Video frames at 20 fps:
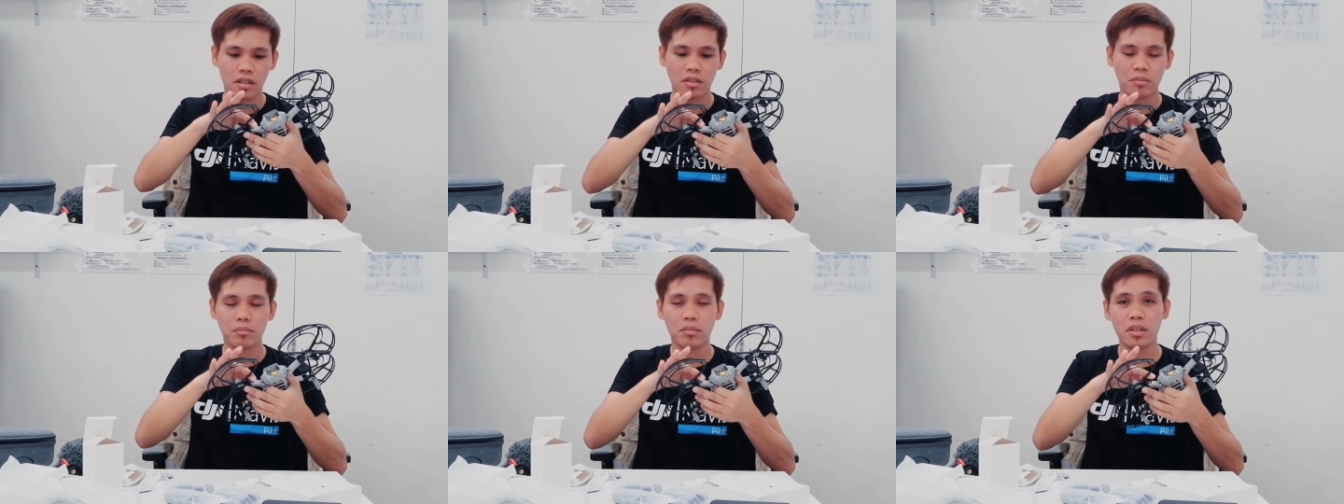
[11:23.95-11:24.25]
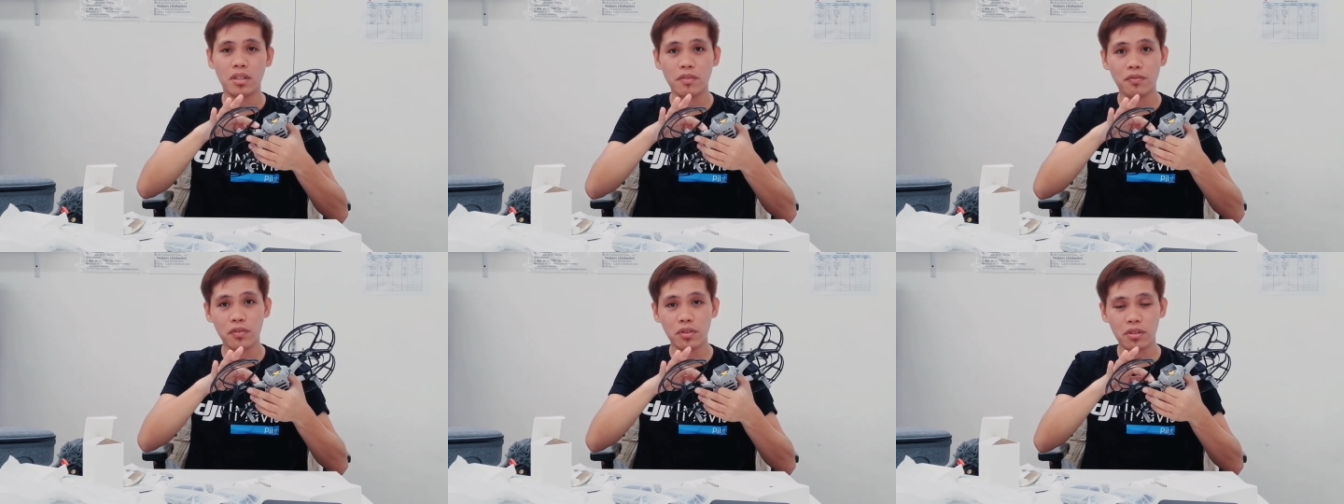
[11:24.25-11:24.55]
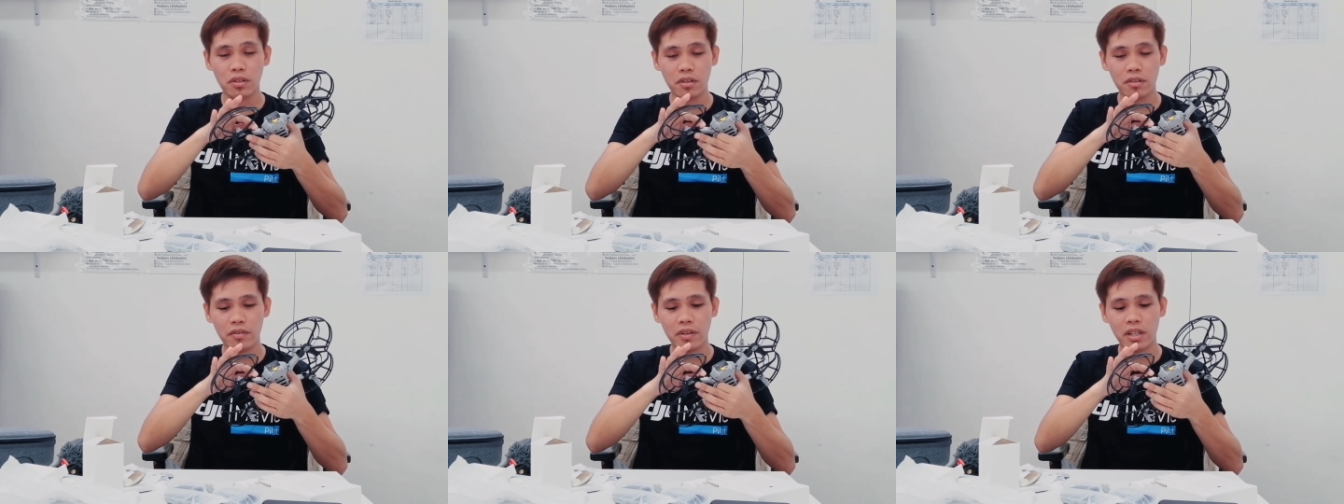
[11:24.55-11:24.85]
But if
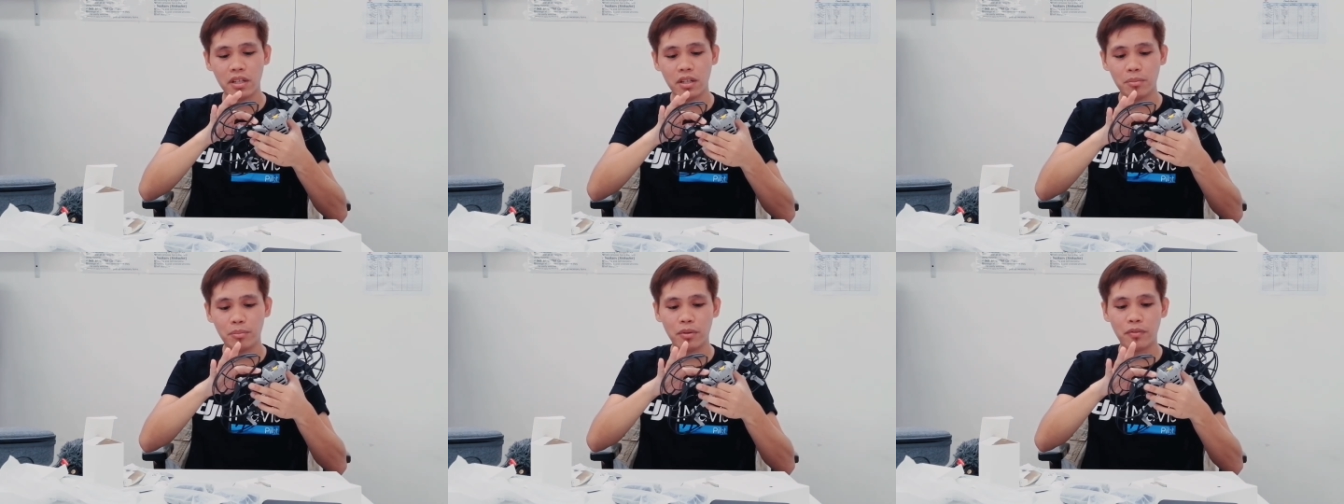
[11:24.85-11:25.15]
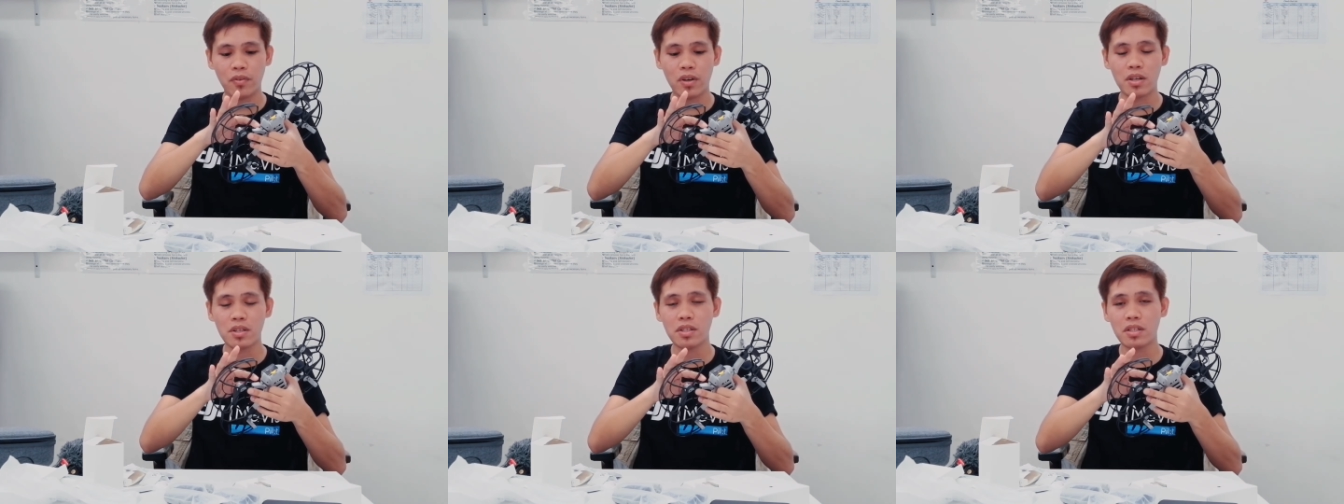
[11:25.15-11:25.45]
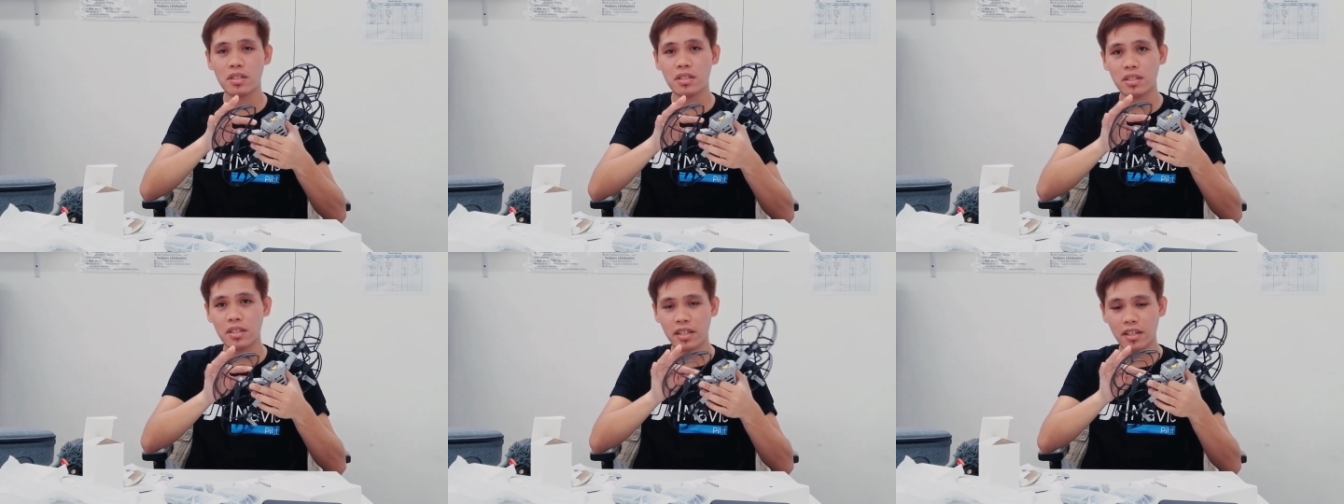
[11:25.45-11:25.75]
you're already a
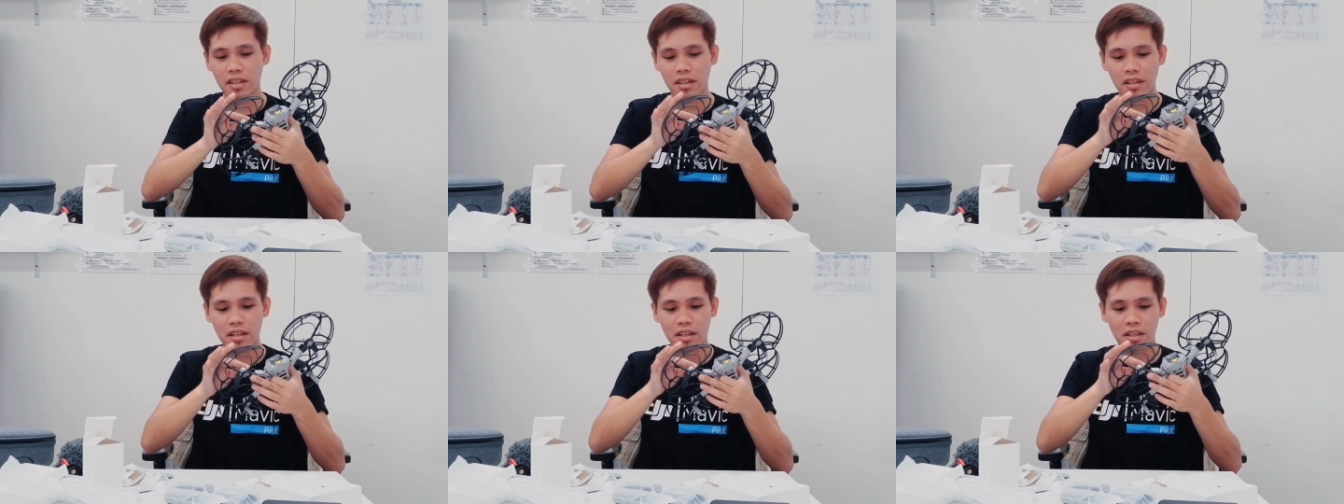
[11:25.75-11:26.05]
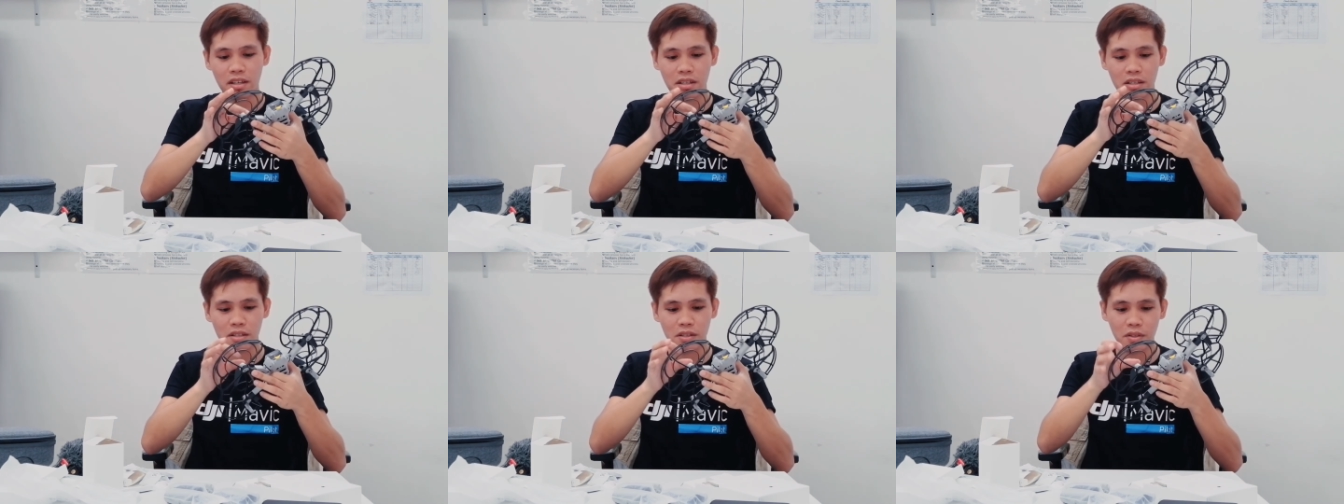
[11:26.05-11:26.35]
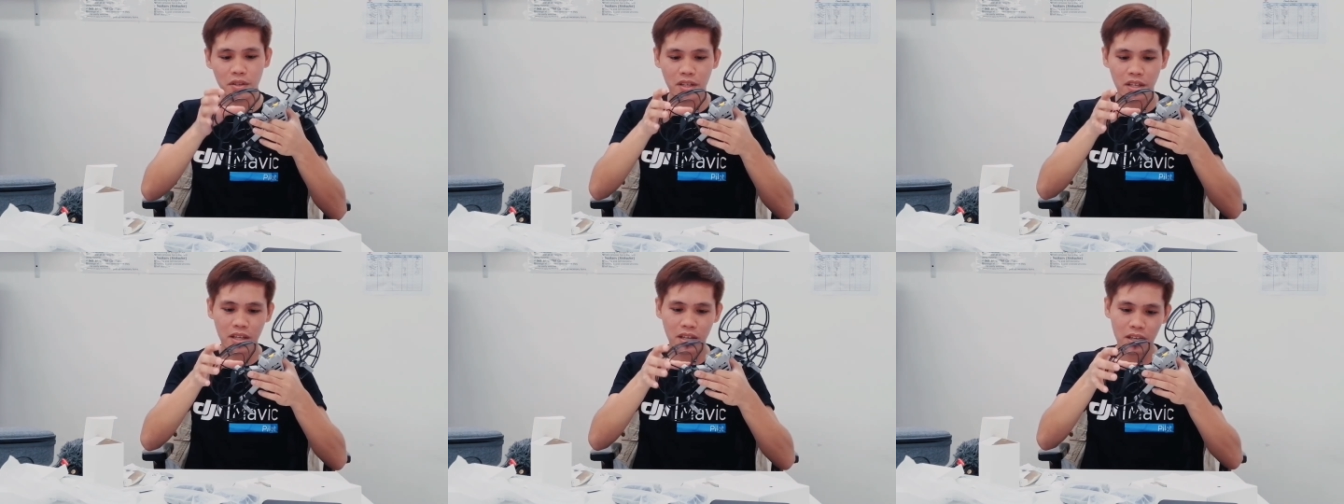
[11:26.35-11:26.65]
professional, I guess you
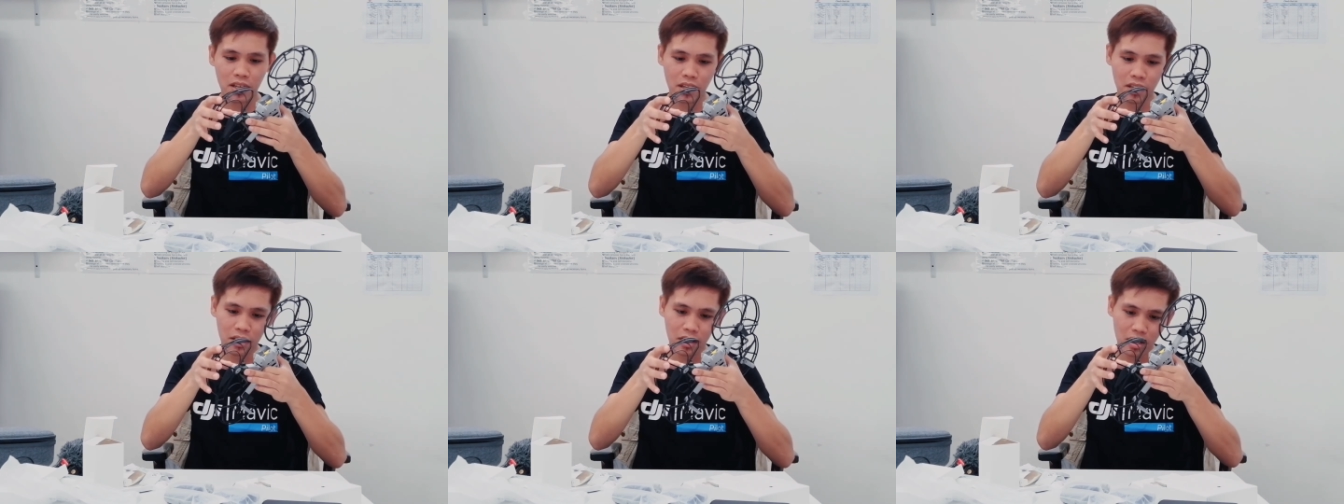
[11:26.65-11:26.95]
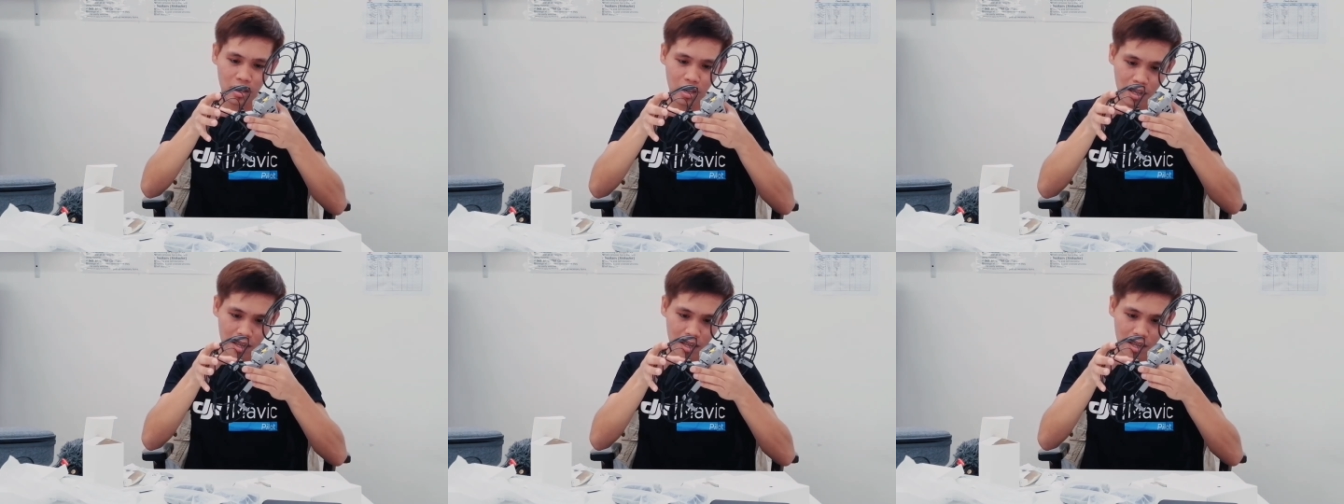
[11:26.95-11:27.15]
can